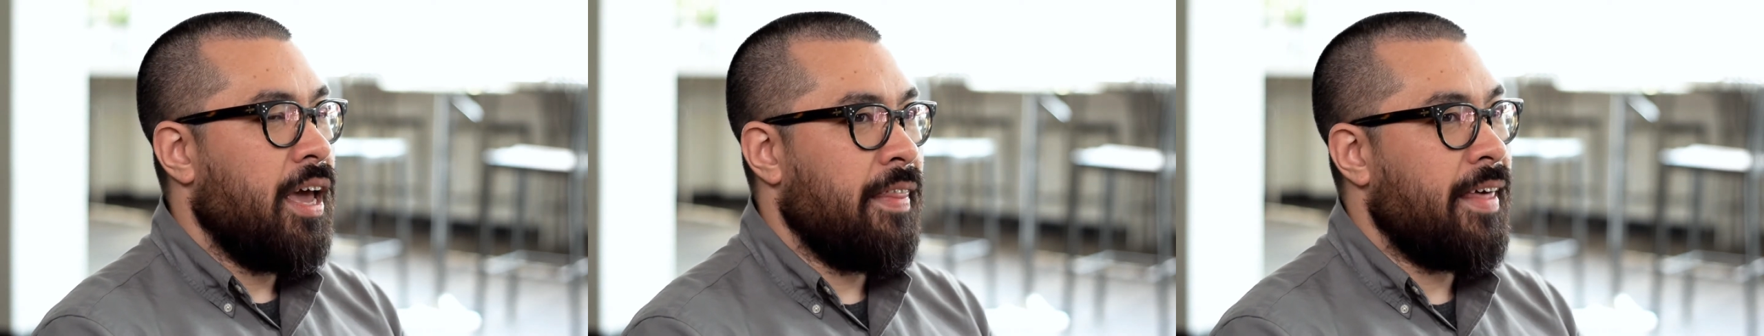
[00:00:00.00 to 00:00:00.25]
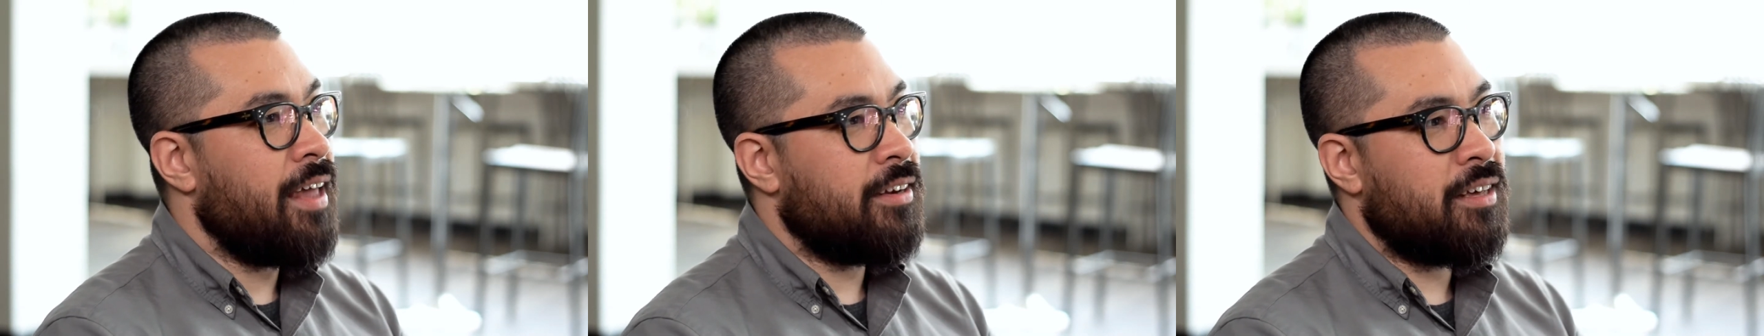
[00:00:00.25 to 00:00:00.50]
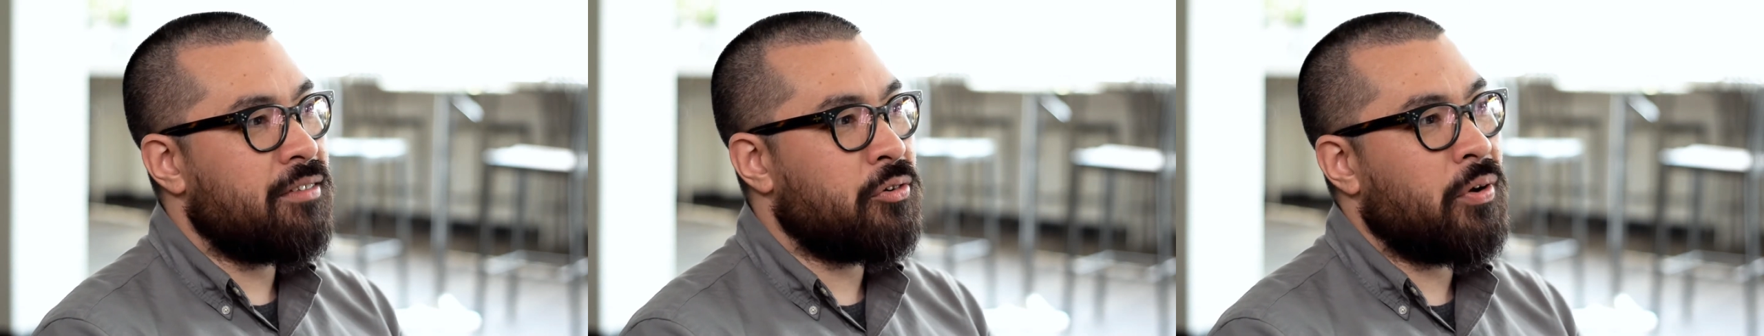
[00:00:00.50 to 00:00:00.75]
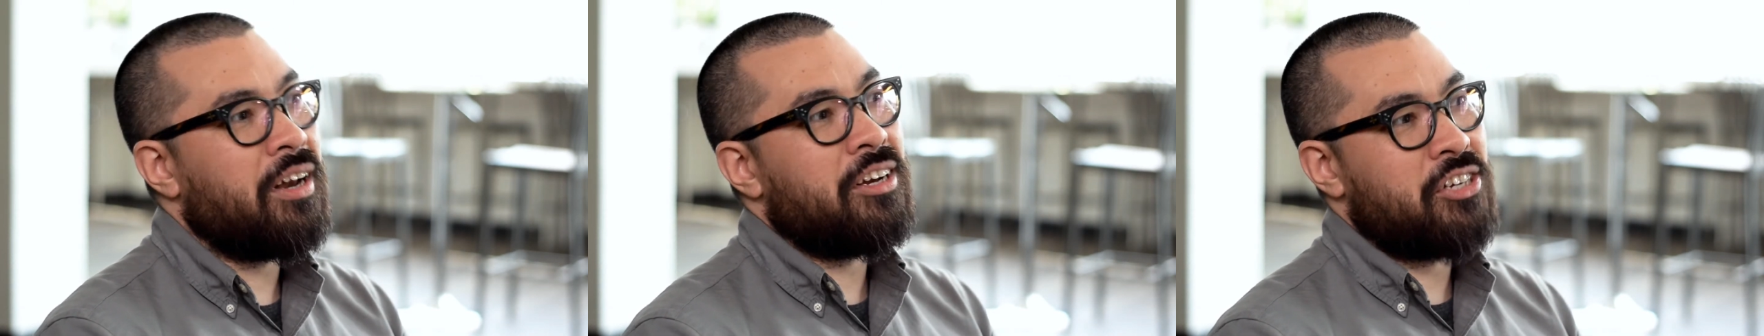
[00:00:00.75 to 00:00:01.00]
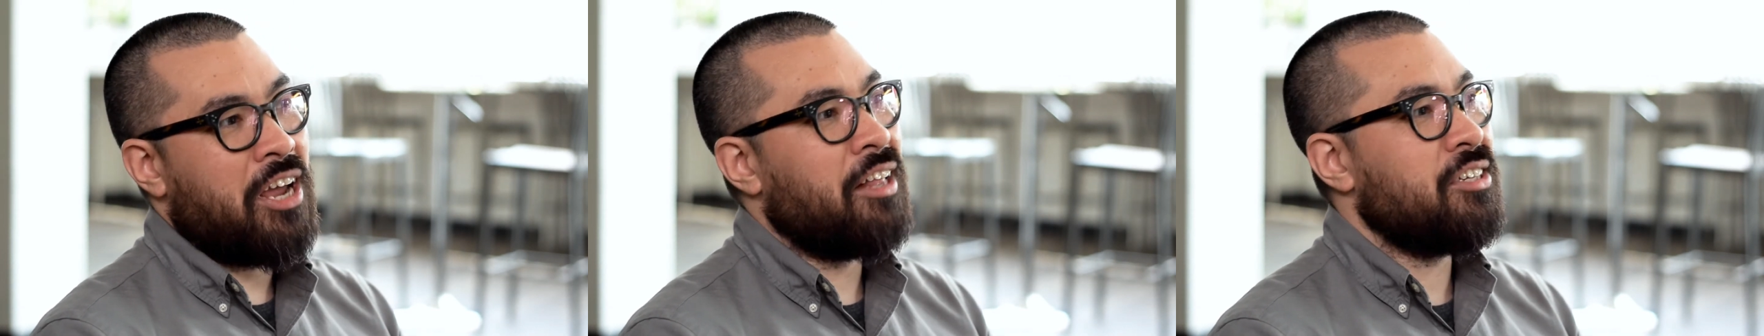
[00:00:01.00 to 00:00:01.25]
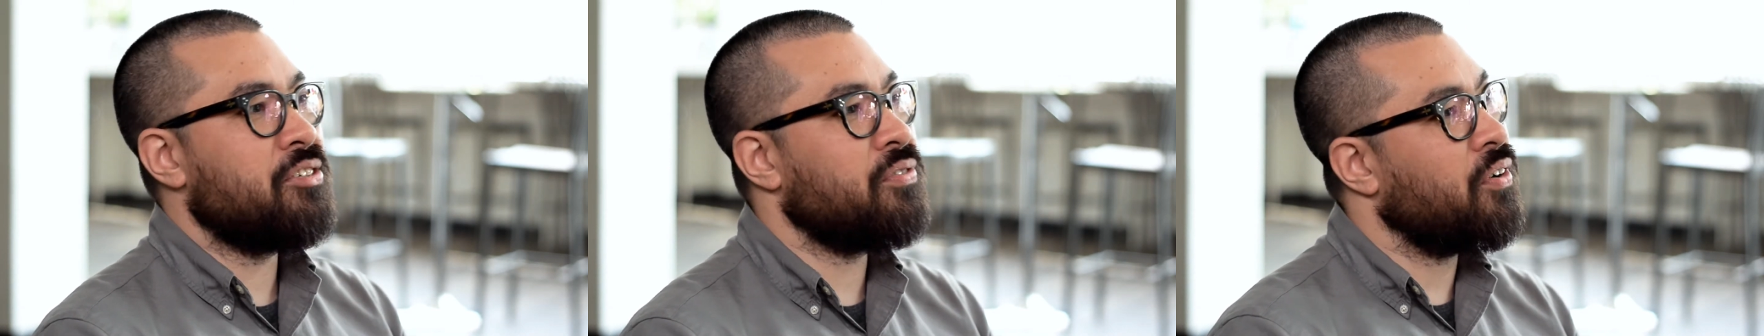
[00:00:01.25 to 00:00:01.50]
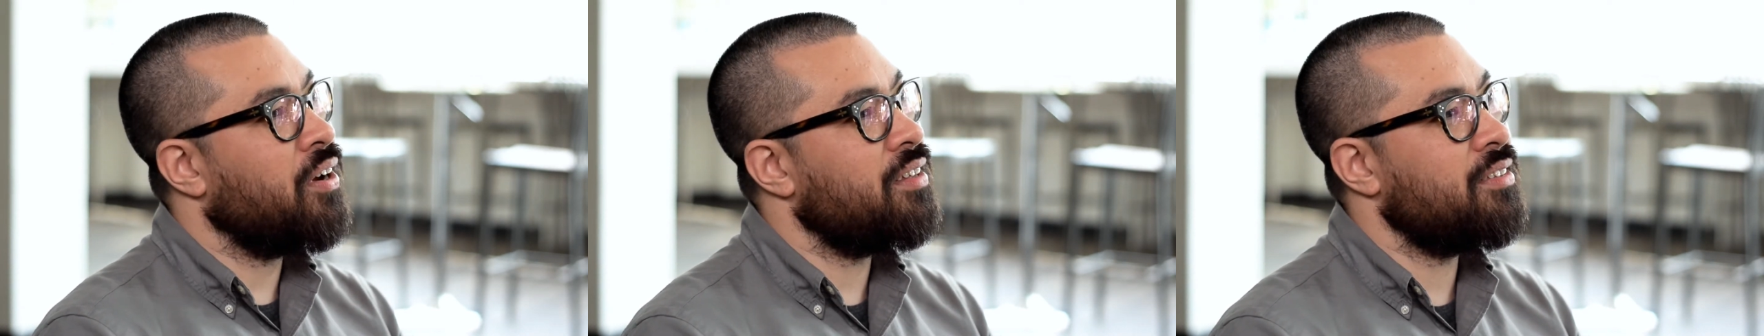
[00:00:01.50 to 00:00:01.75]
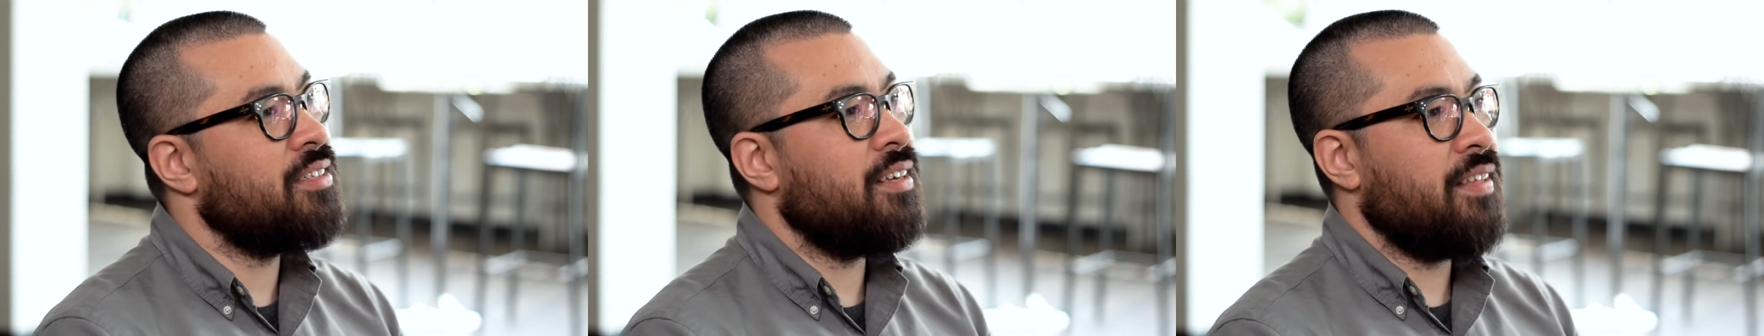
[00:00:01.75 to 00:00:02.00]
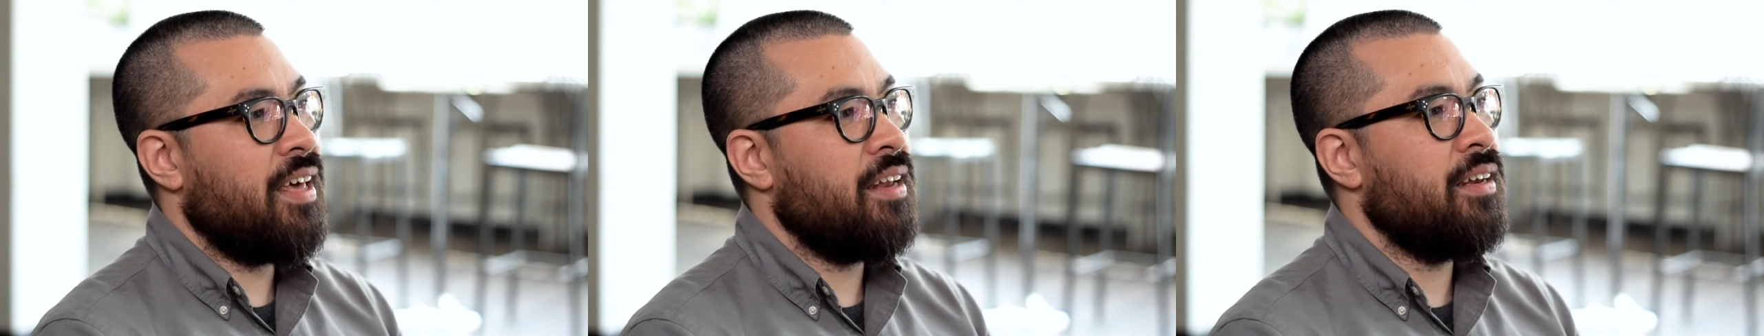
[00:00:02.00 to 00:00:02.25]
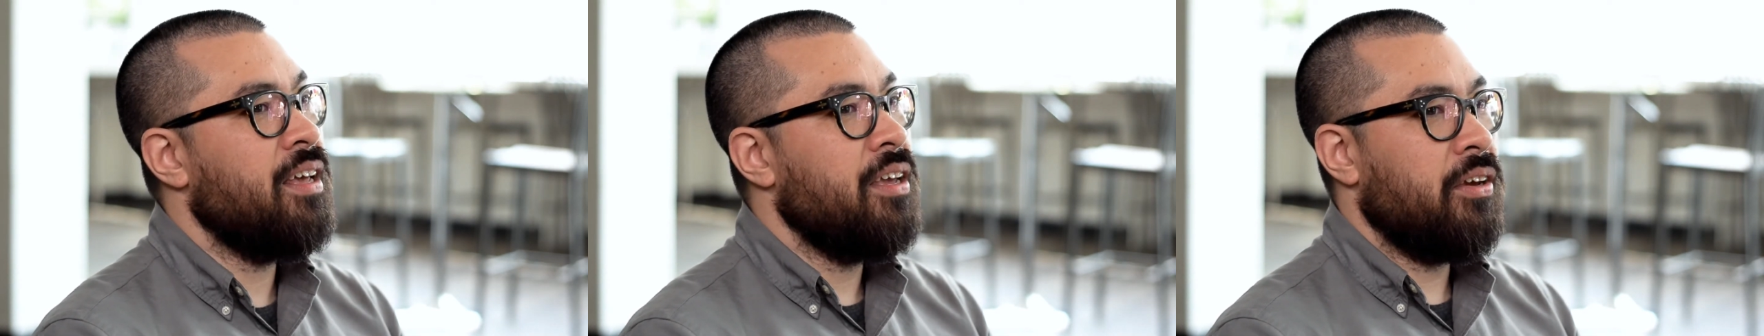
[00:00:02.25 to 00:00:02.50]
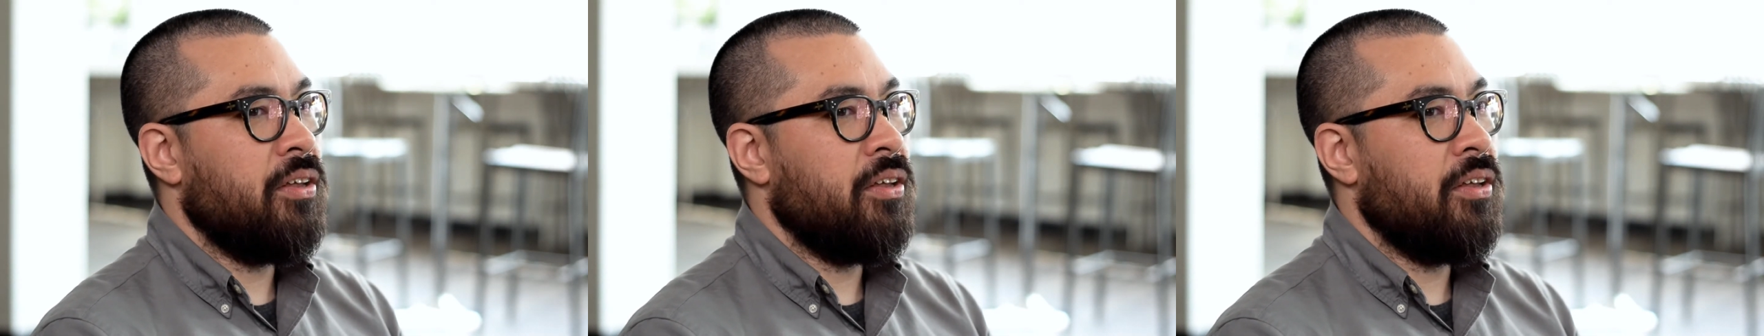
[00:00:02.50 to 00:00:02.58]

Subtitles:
And that does create a challenge for us to then,